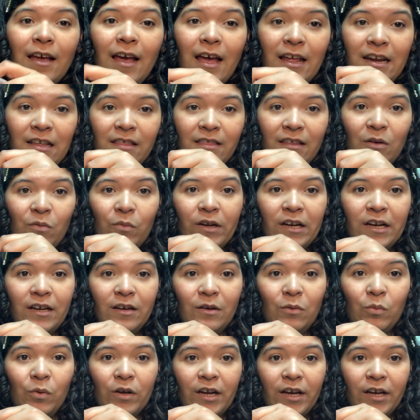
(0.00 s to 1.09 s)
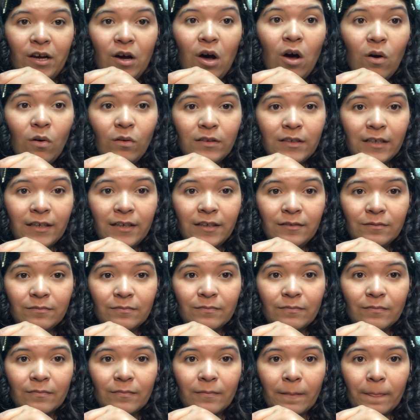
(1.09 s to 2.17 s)
Anything when I hold
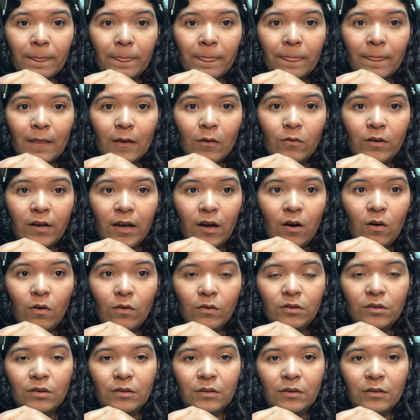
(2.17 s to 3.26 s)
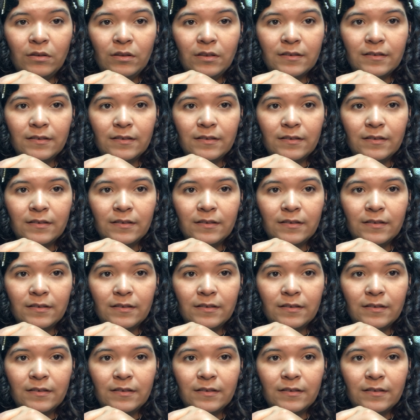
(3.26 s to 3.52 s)
the